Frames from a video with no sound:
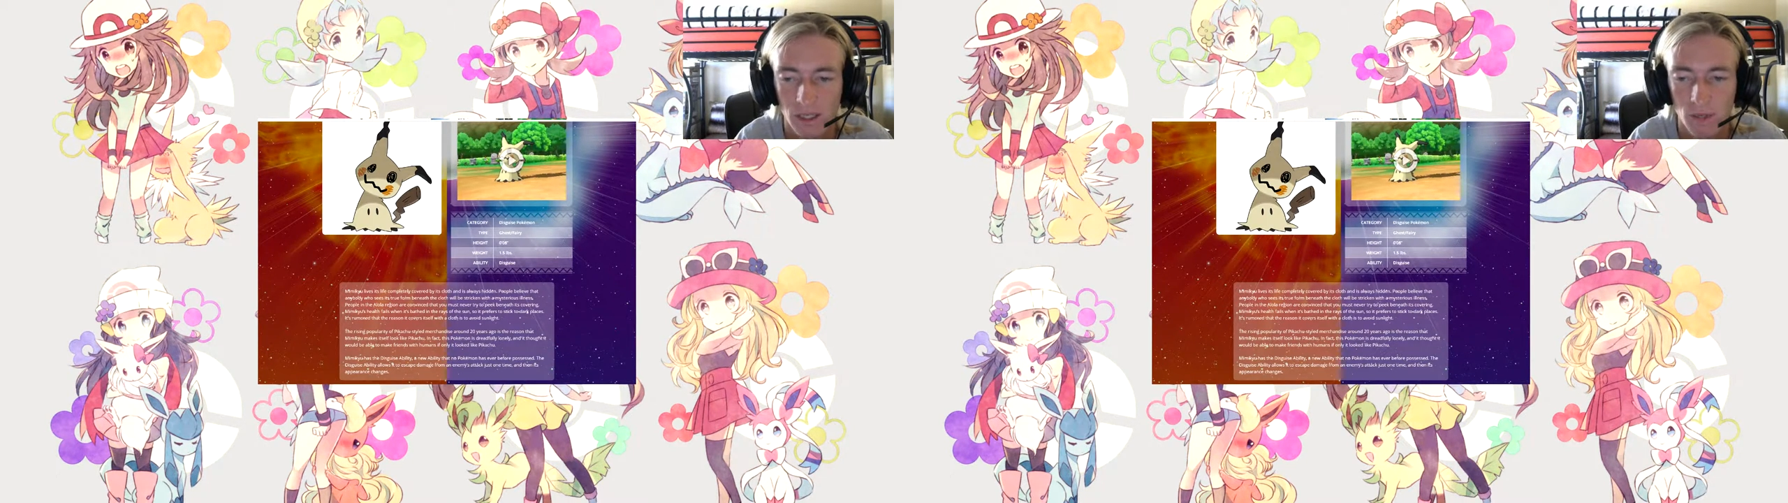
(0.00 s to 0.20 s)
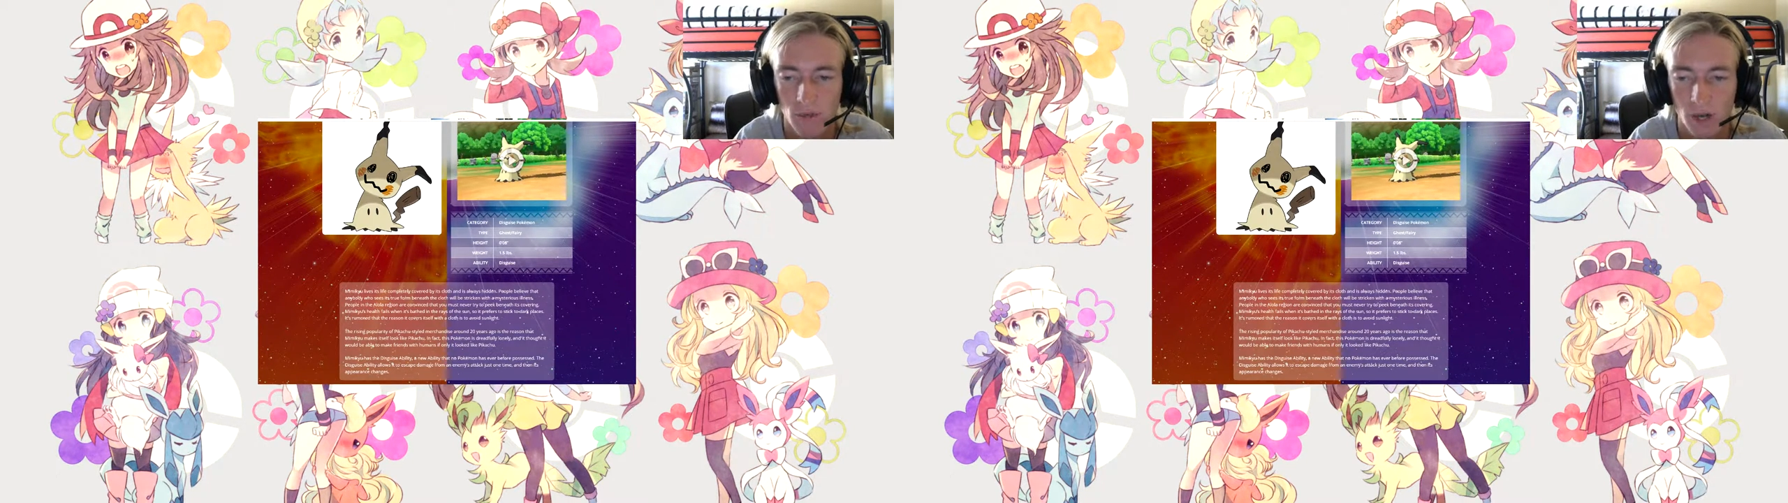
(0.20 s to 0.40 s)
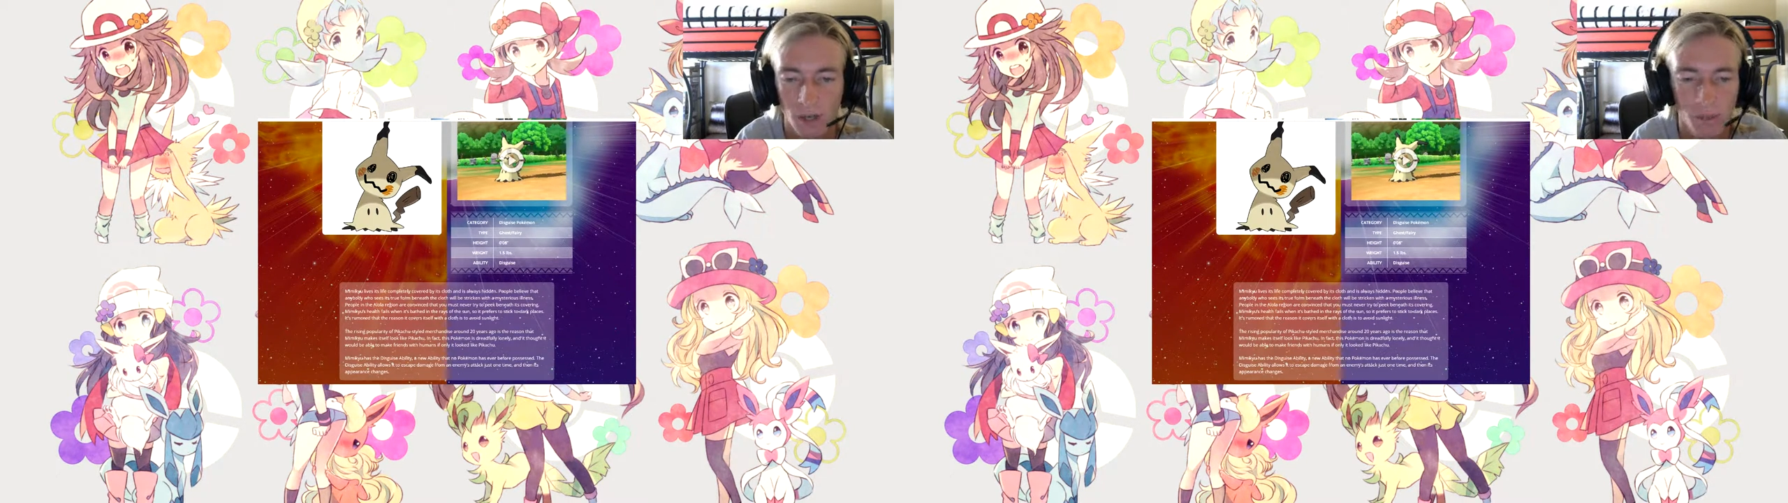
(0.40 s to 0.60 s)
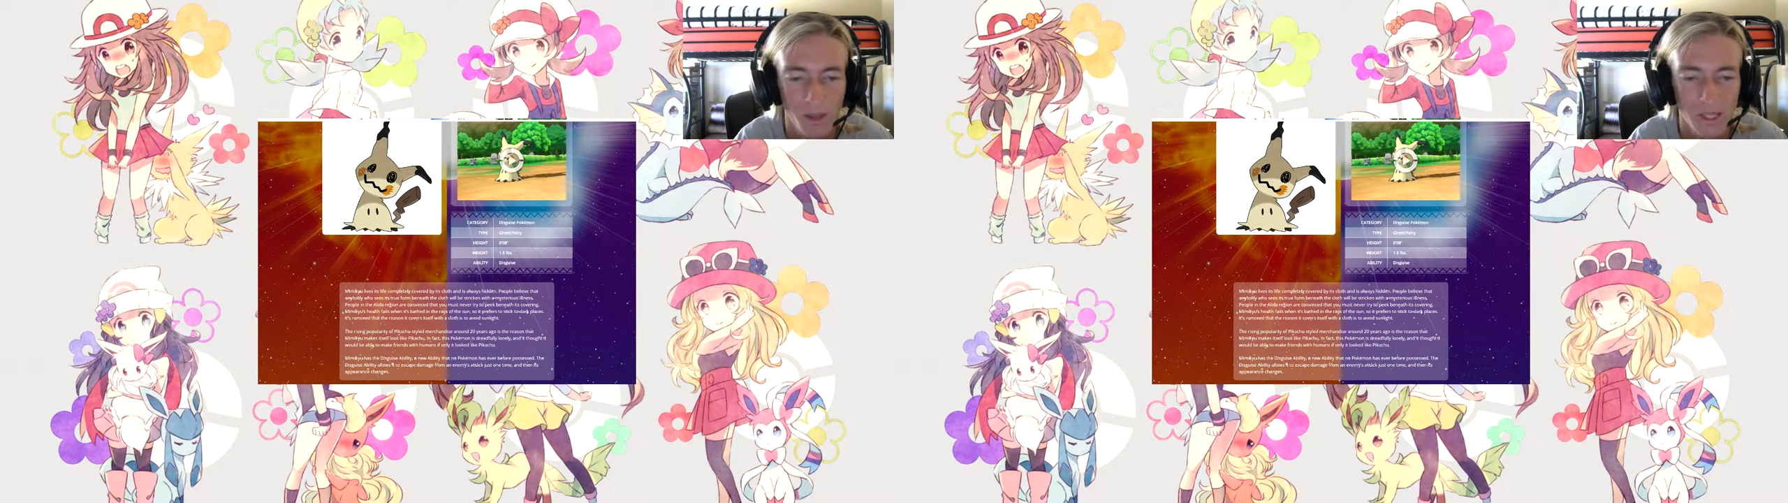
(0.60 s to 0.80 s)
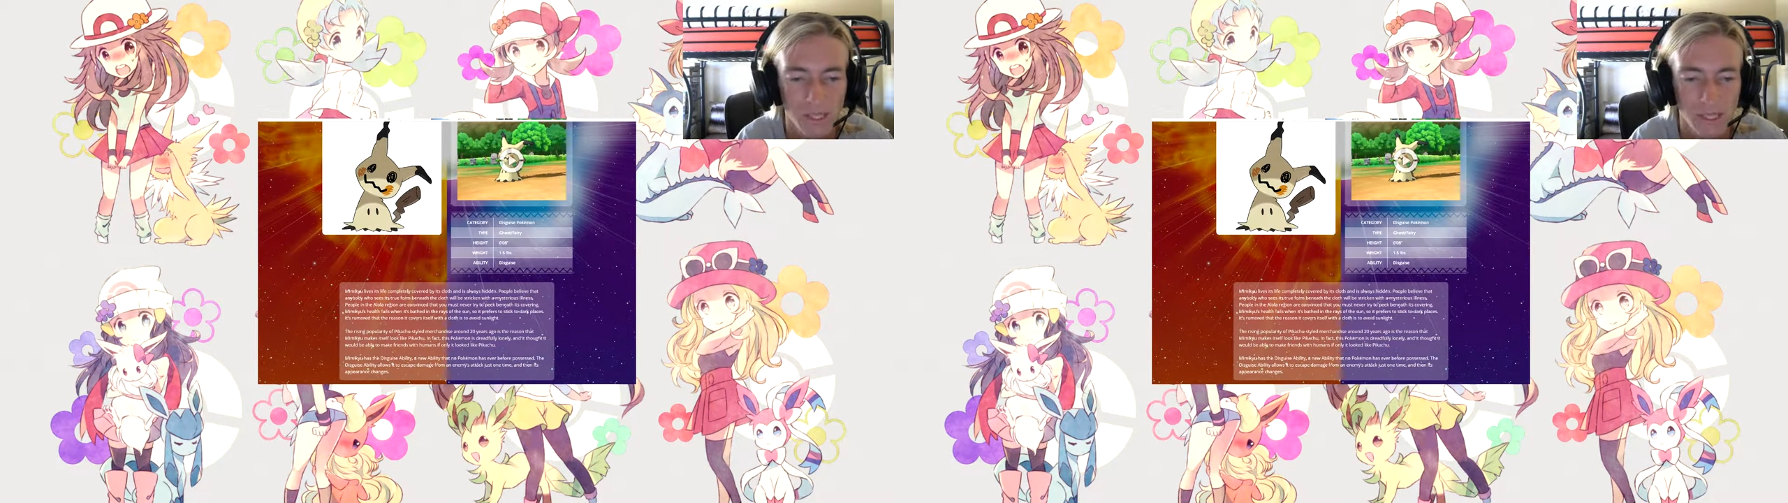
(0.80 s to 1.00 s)
to dark
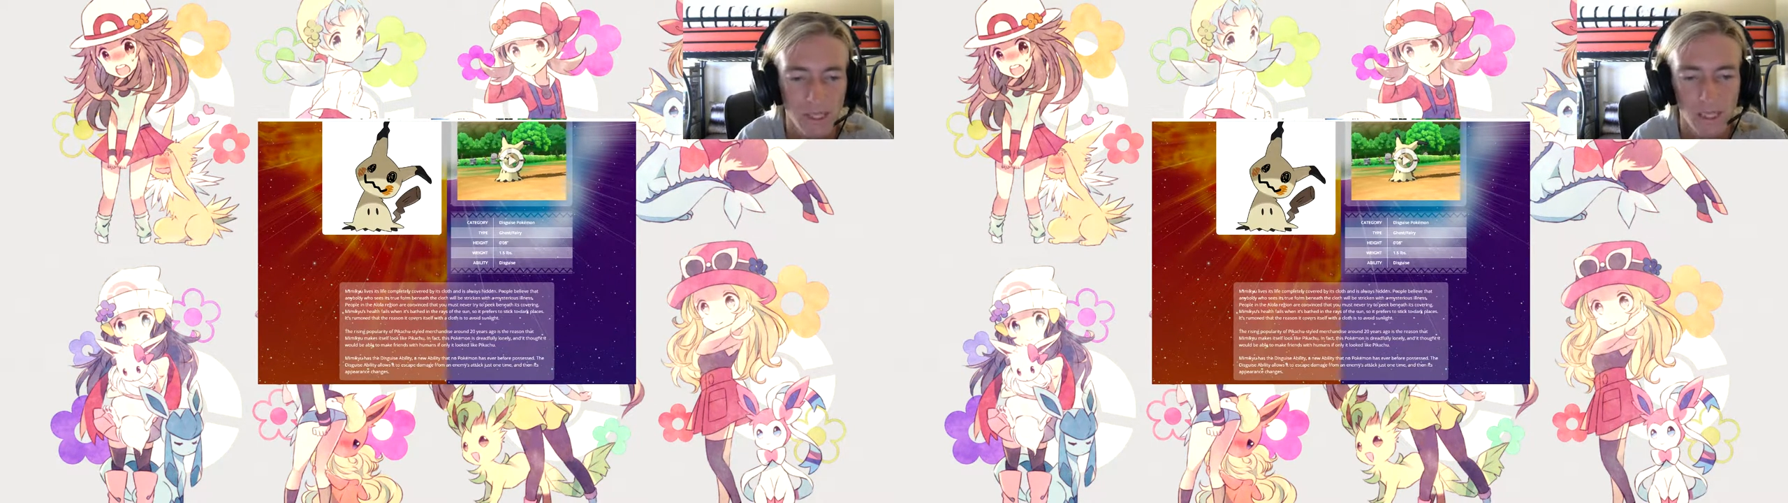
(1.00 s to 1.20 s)
places.